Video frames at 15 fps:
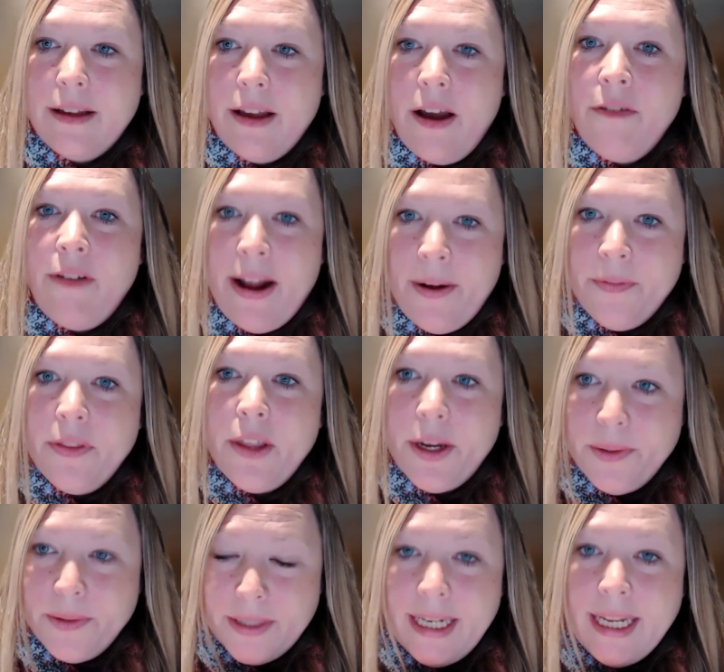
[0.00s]
around
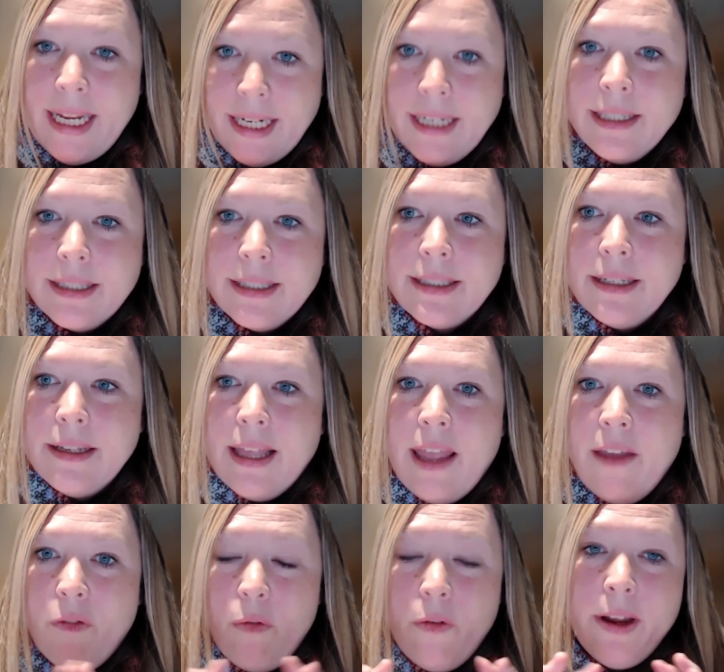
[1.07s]
those needs
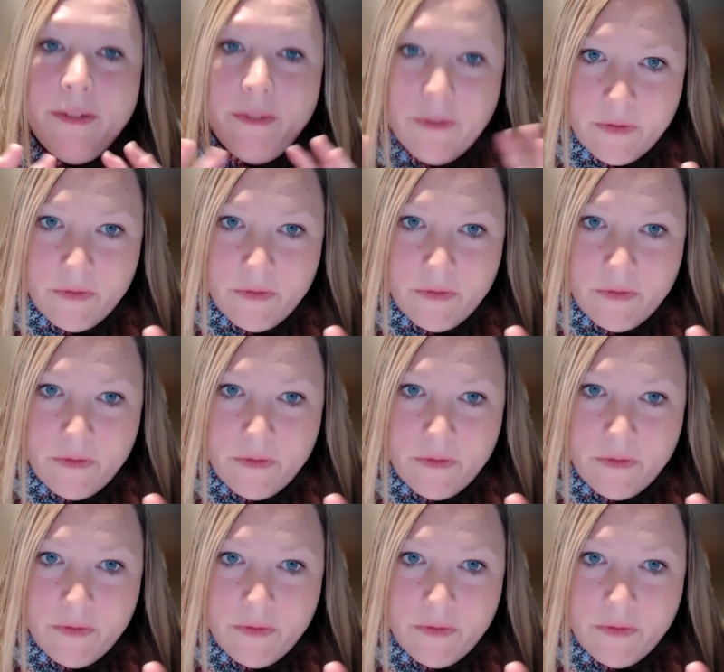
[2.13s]
if we're